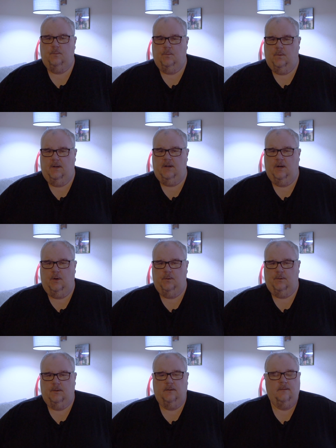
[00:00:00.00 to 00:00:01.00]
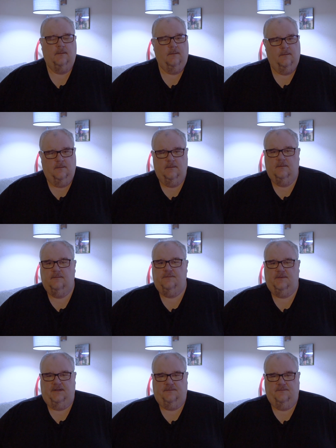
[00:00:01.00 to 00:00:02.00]
one owner,
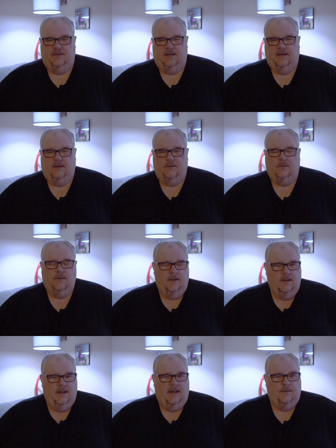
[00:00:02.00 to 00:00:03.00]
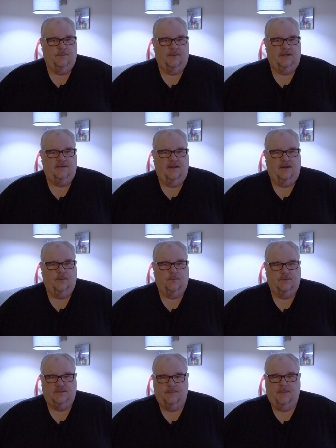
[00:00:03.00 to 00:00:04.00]
fleet vehicle. At retail
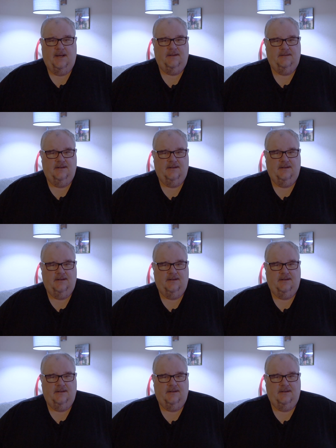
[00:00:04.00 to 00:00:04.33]
was about